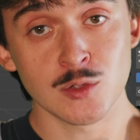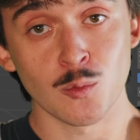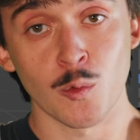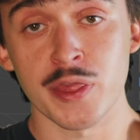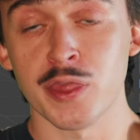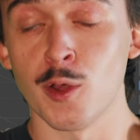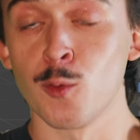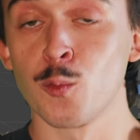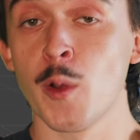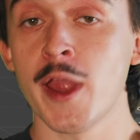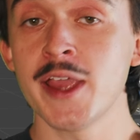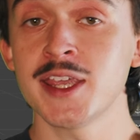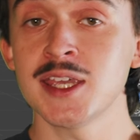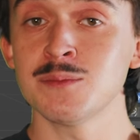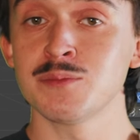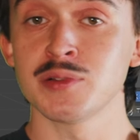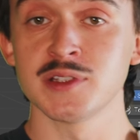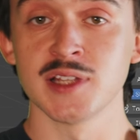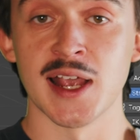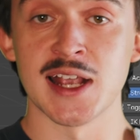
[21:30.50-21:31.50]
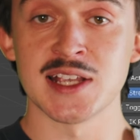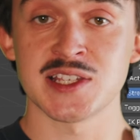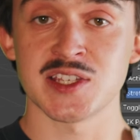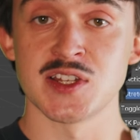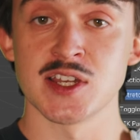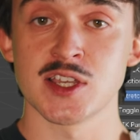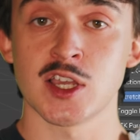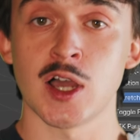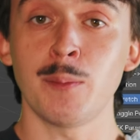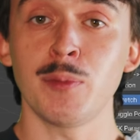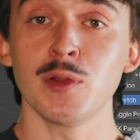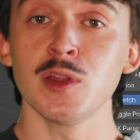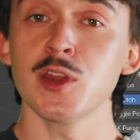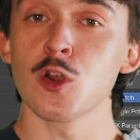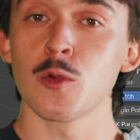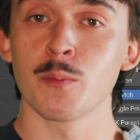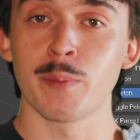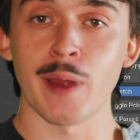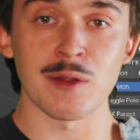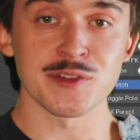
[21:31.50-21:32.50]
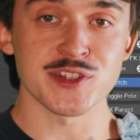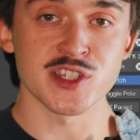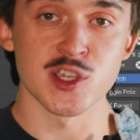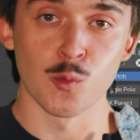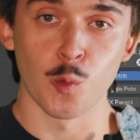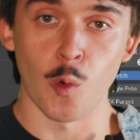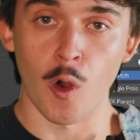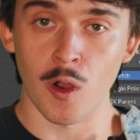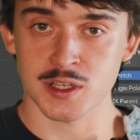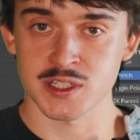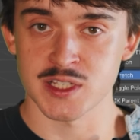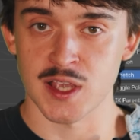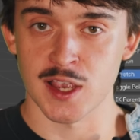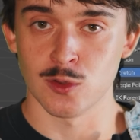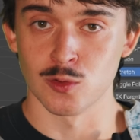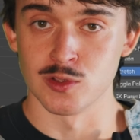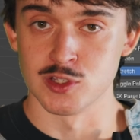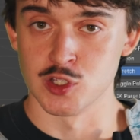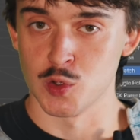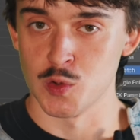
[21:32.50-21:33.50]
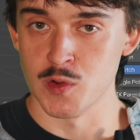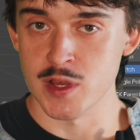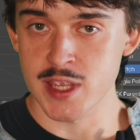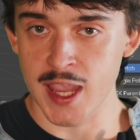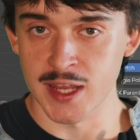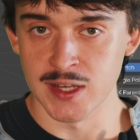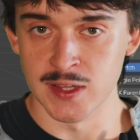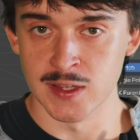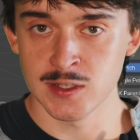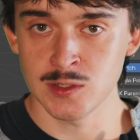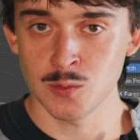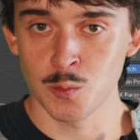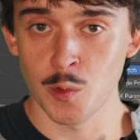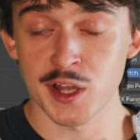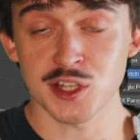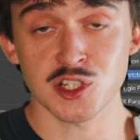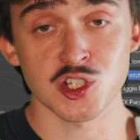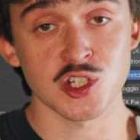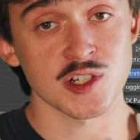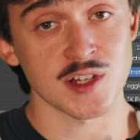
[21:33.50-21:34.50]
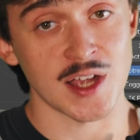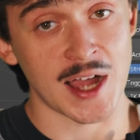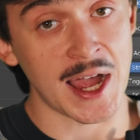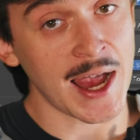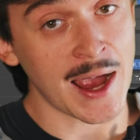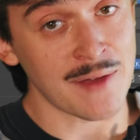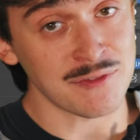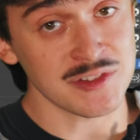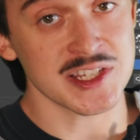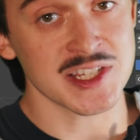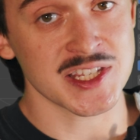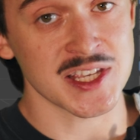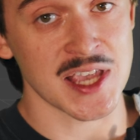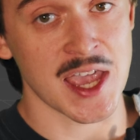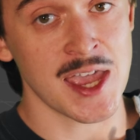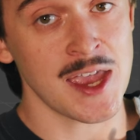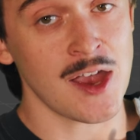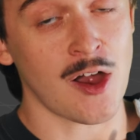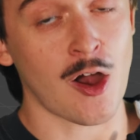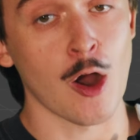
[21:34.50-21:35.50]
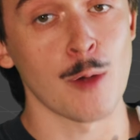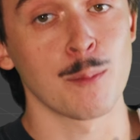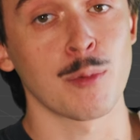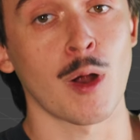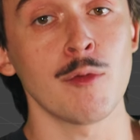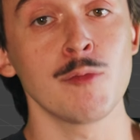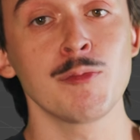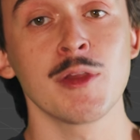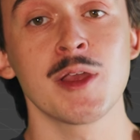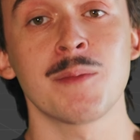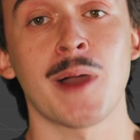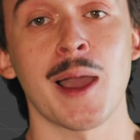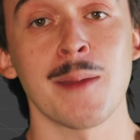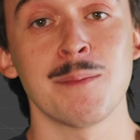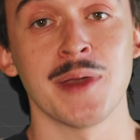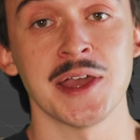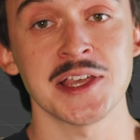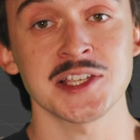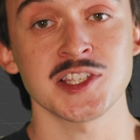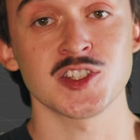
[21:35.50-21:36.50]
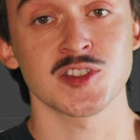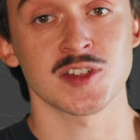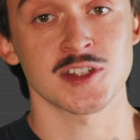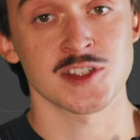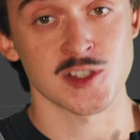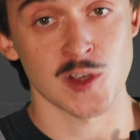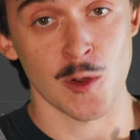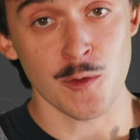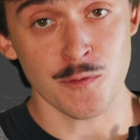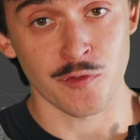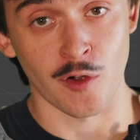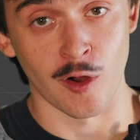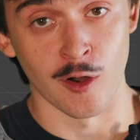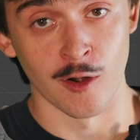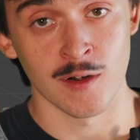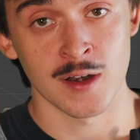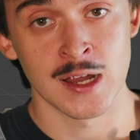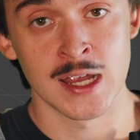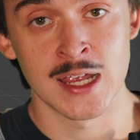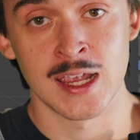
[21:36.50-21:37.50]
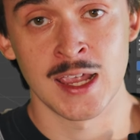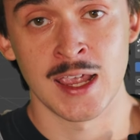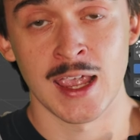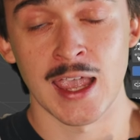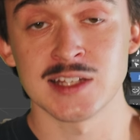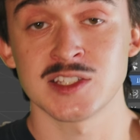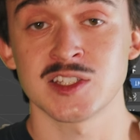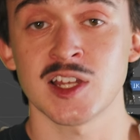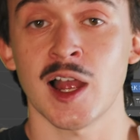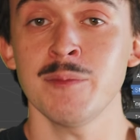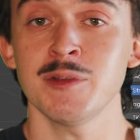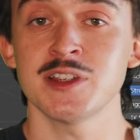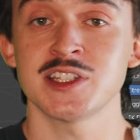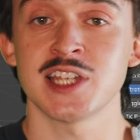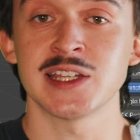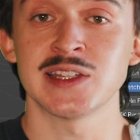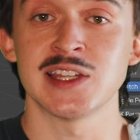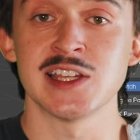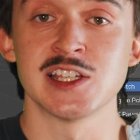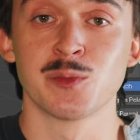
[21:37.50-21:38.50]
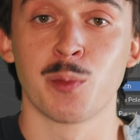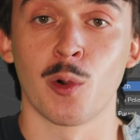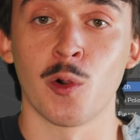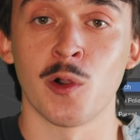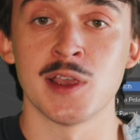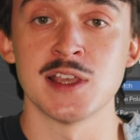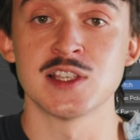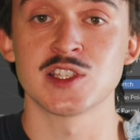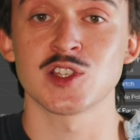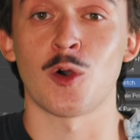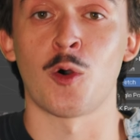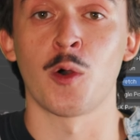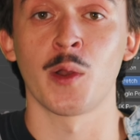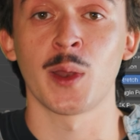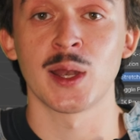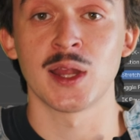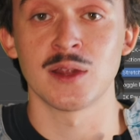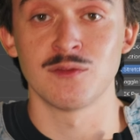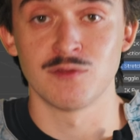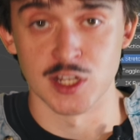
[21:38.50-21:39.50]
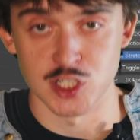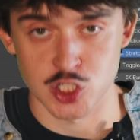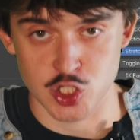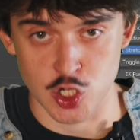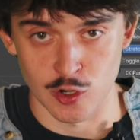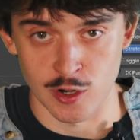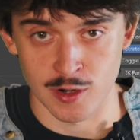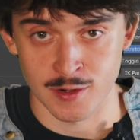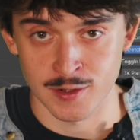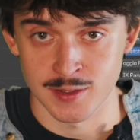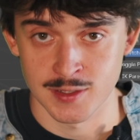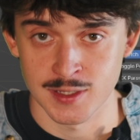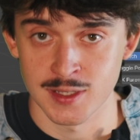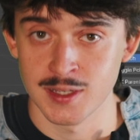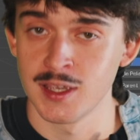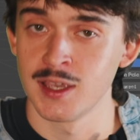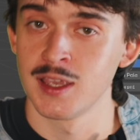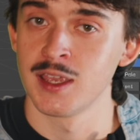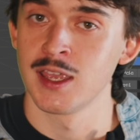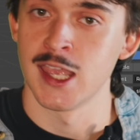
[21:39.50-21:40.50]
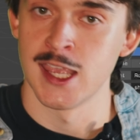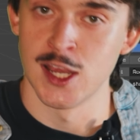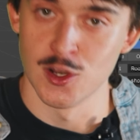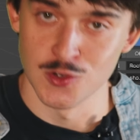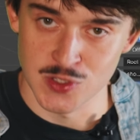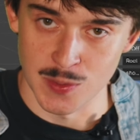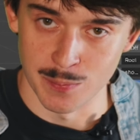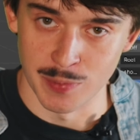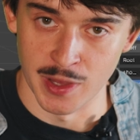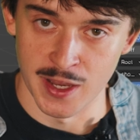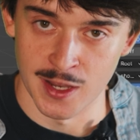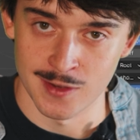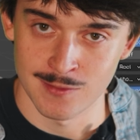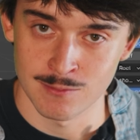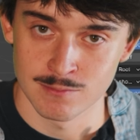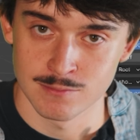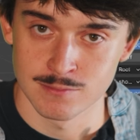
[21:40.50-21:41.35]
with a rig in place and a couple little bouncy walk cycles created, which I have to say are probably my best so far, it's time to take these boys on an adventure. Here's the plan.